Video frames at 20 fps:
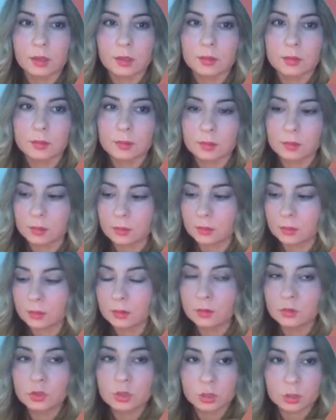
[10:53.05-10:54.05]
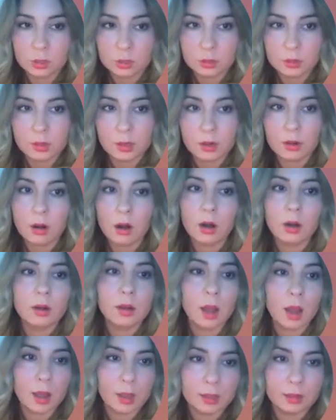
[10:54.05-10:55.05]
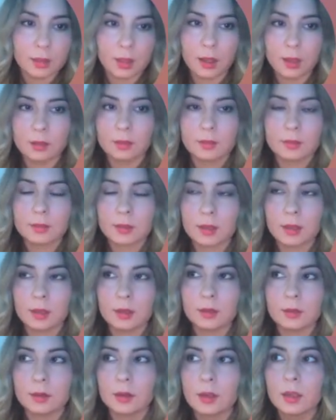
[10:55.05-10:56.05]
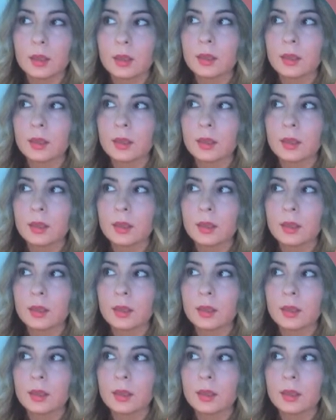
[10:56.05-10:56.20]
It's sure there are guidelines and